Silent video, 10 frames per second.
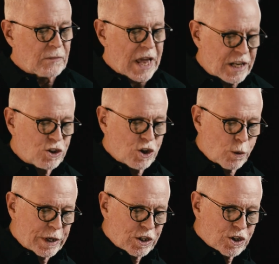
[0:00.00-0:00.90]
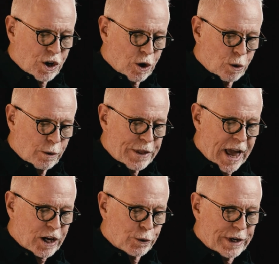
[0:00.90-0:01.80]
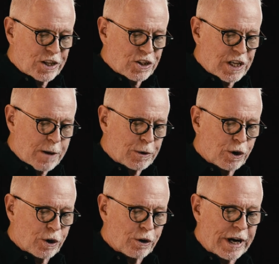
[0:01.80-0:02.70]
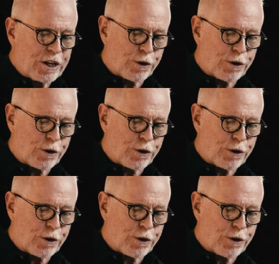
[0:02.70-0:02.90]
And in doing so, that creates in him or her a